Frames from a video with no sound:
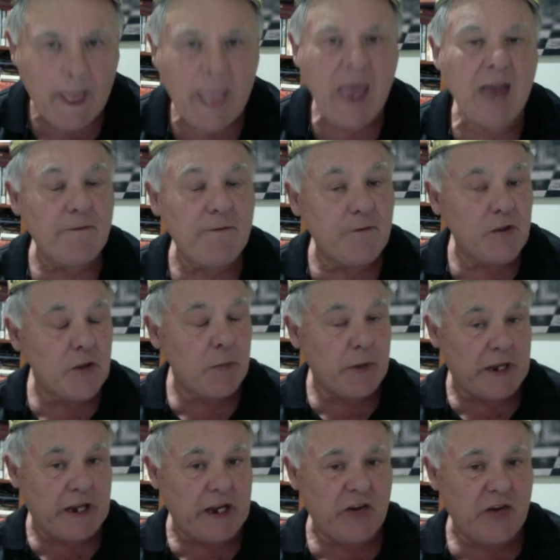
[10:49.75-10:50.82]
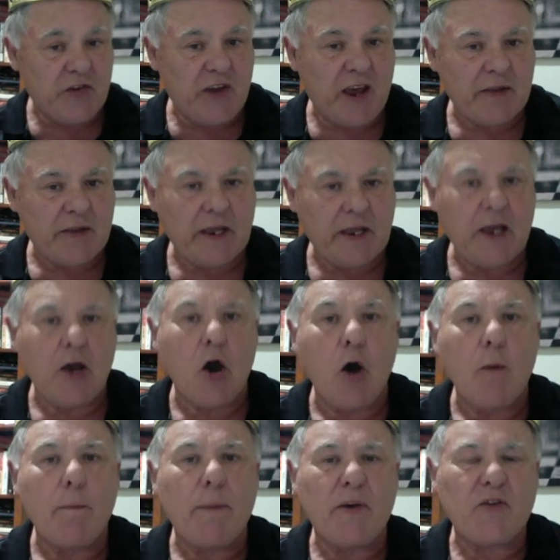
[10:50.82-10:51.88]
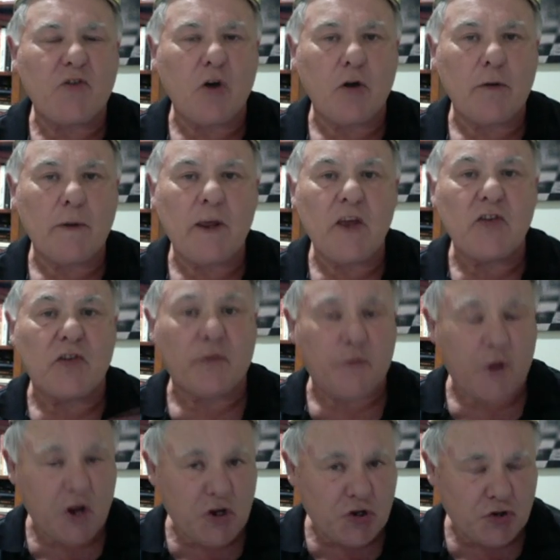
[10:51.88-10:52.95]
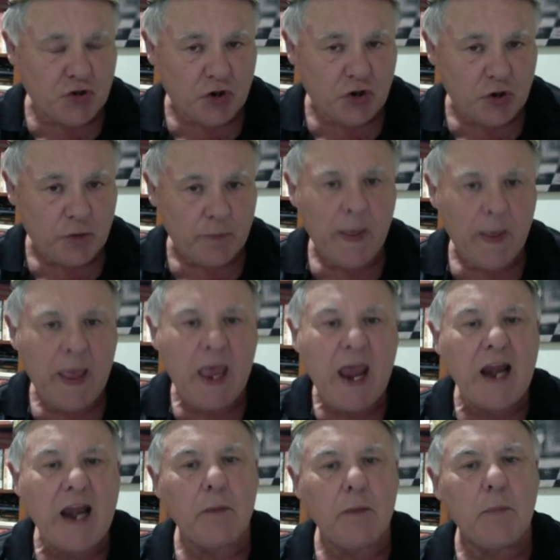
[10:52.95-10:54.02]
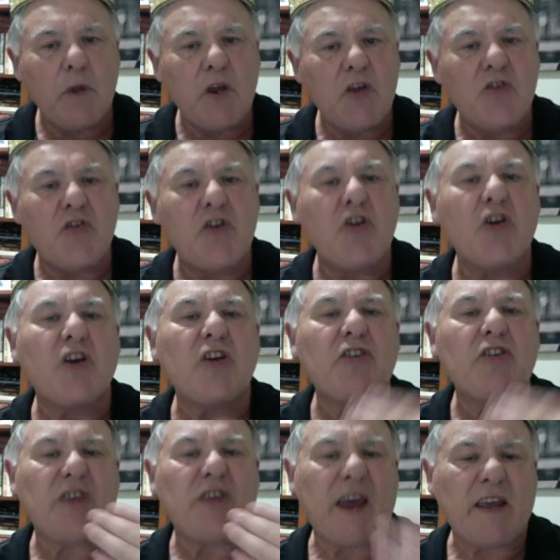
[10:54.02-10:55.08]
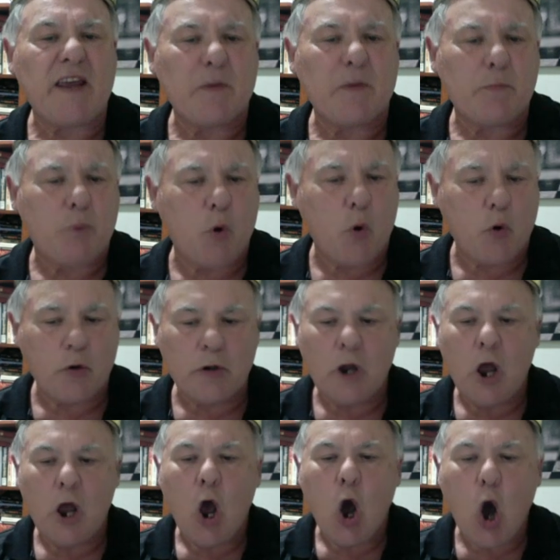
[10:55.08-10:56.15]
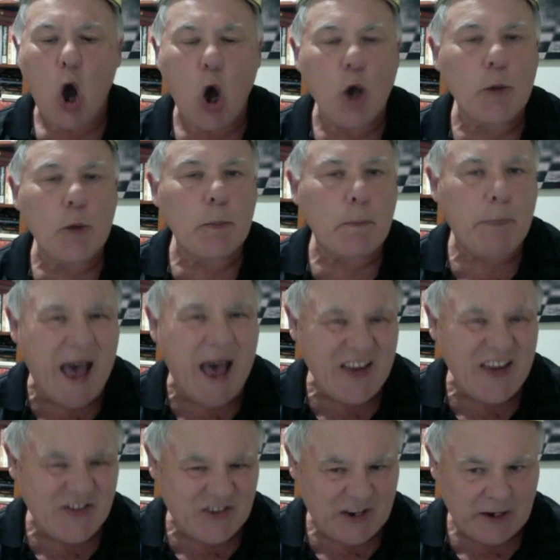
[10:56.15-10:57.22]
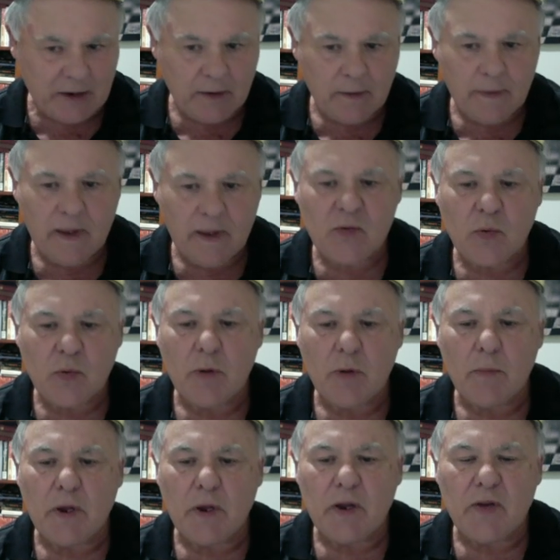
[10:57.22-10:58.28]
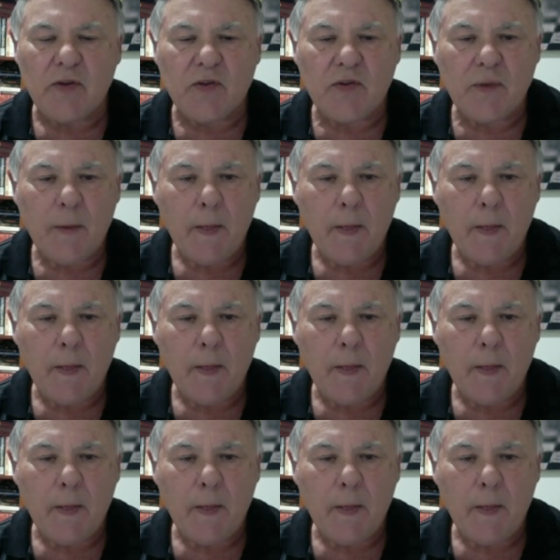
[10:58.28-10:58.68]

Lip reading: And for the beginners out there, en passant is a French term, and it means that you can take the pawn en passing. That's what it means.